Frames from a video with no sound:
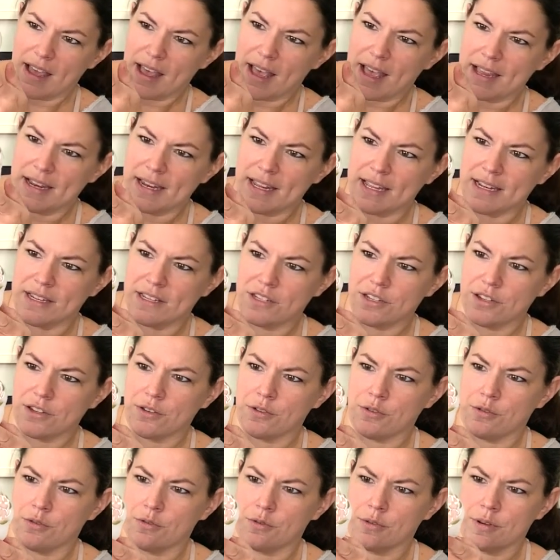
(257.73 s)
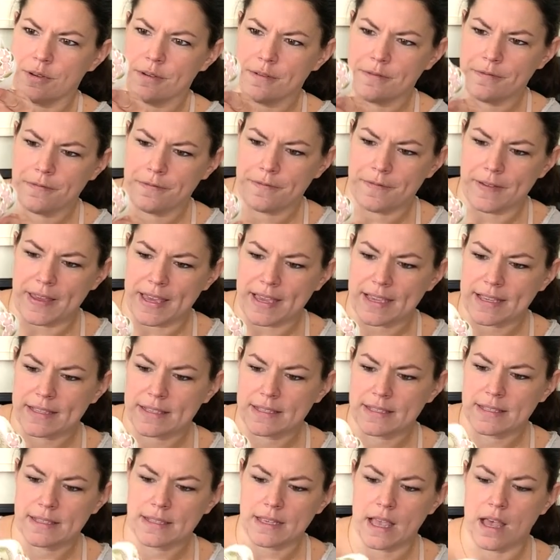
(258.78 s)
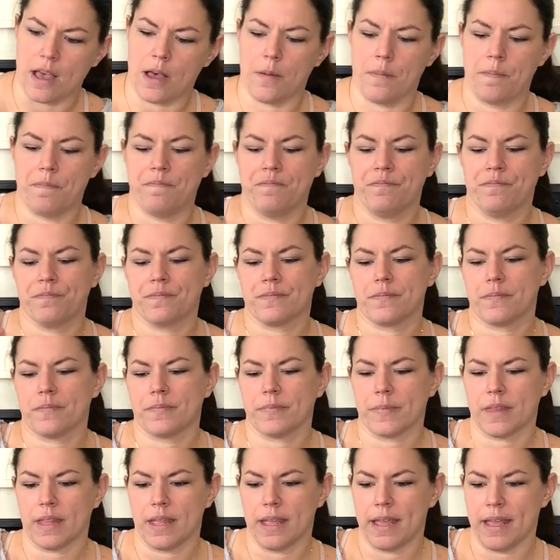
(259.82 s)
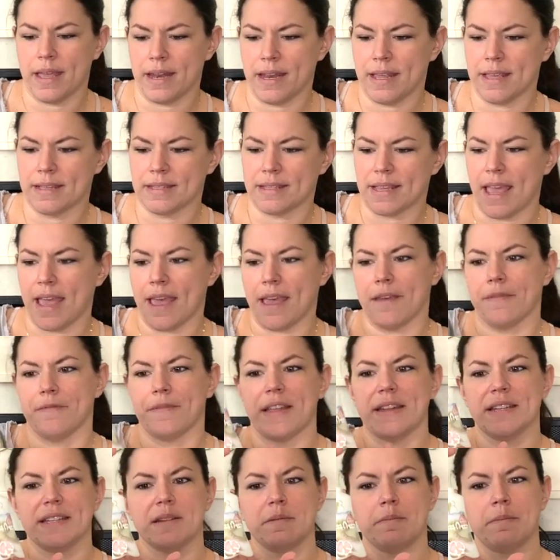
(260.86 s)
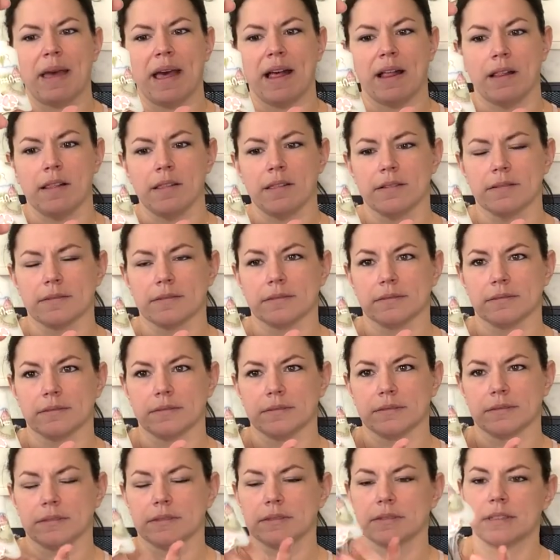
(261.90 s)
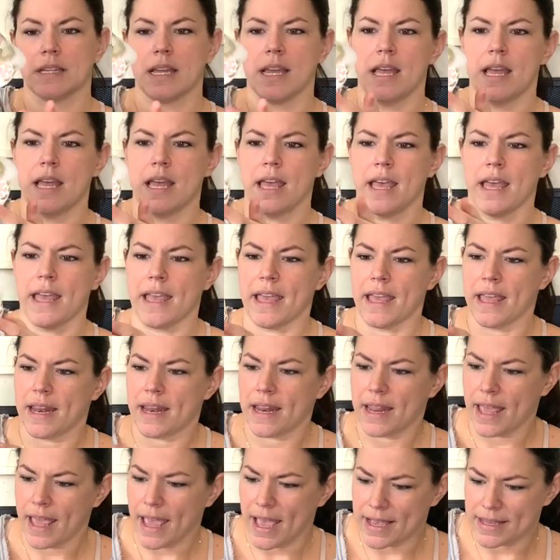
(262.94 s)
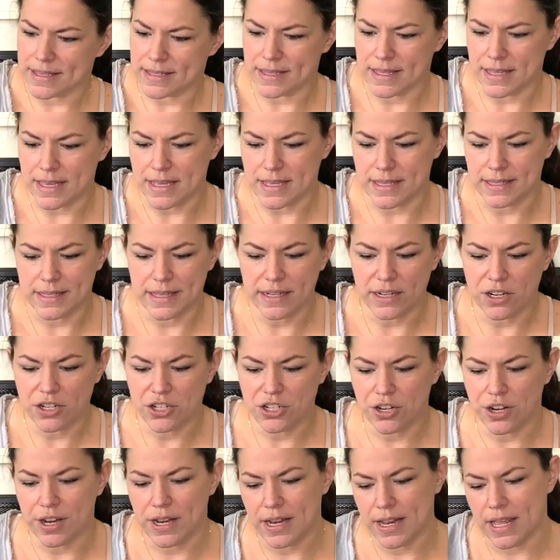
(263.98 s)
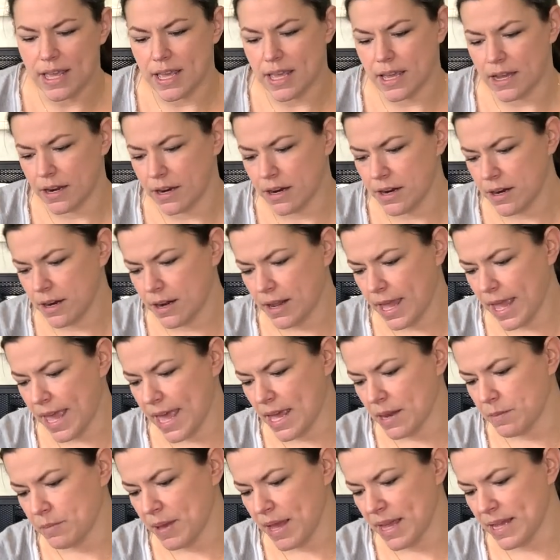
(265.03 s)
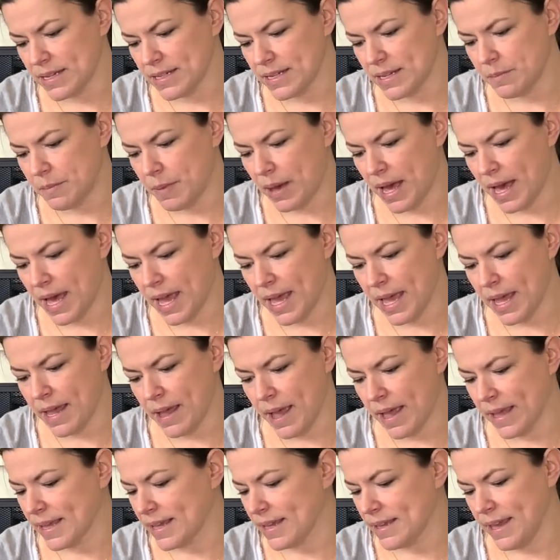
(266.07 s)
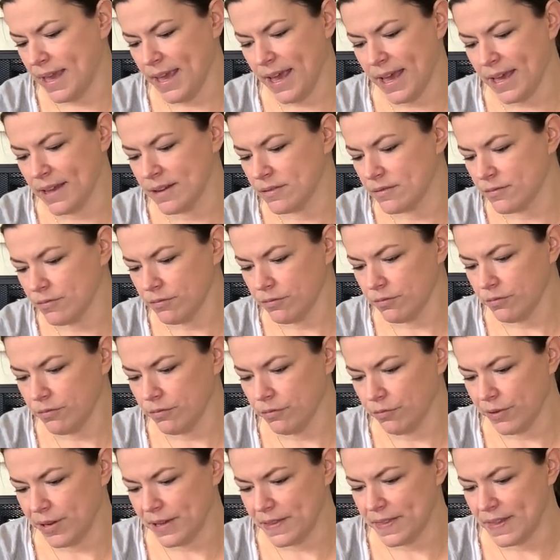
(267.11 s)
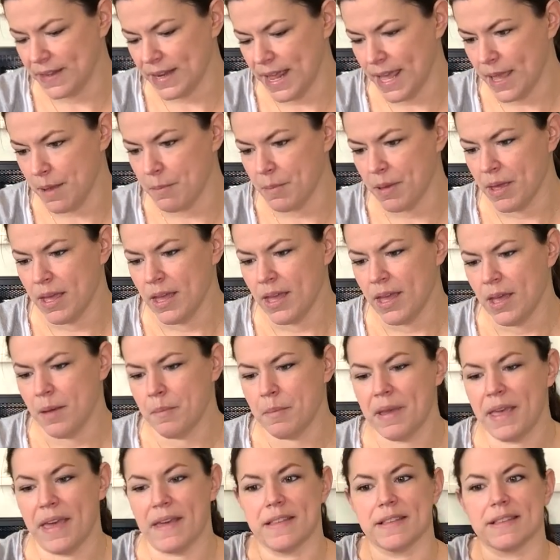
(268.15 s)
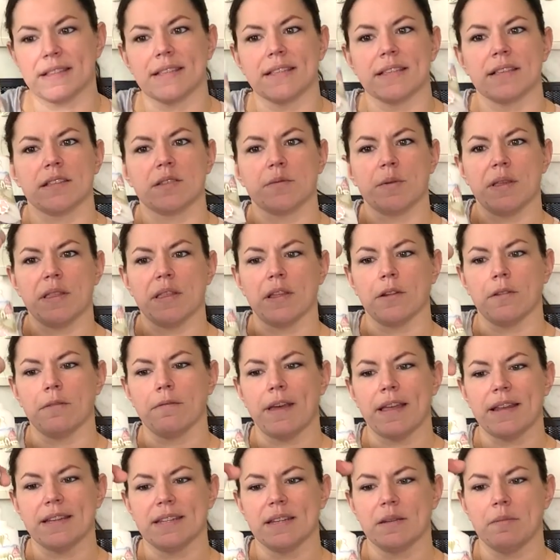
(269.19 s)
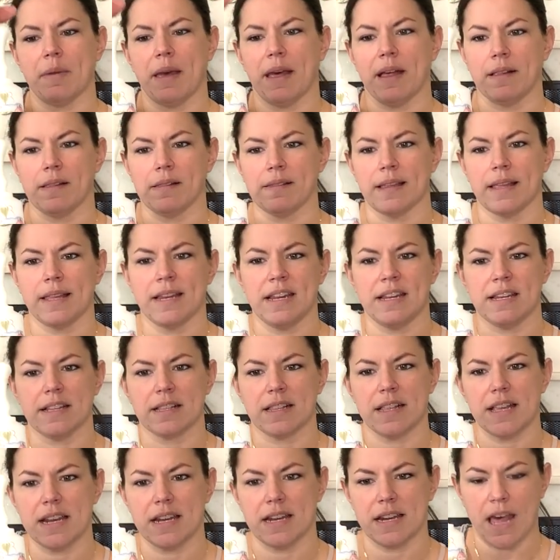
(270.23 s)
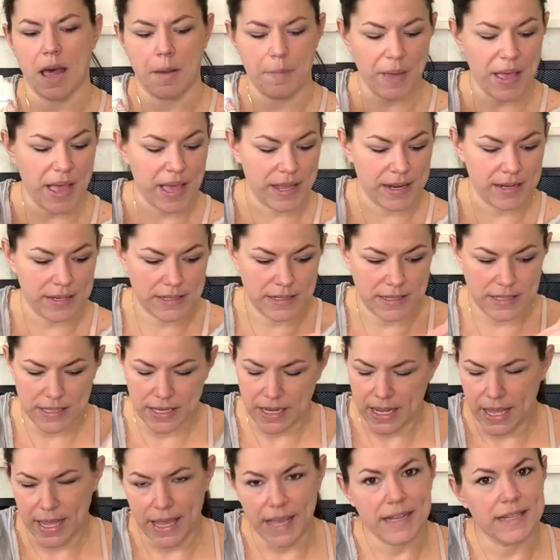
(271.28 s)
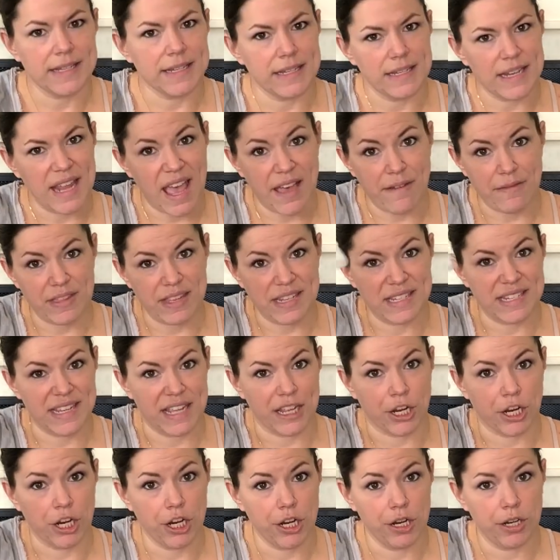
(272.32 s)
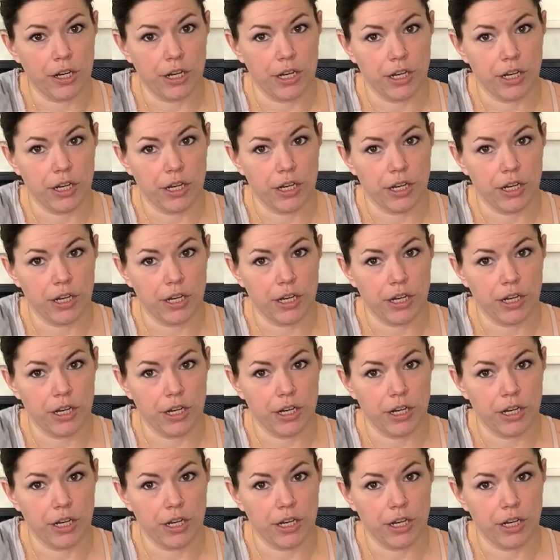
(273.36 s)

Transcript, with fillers: I need to fix. Um, it is a Fenton Bell. It has the signature in here, hand painted by, I can't read the name. But yeah, this is a sweet little Fenton Bell. I need to clean it up and it didn't have the dinger.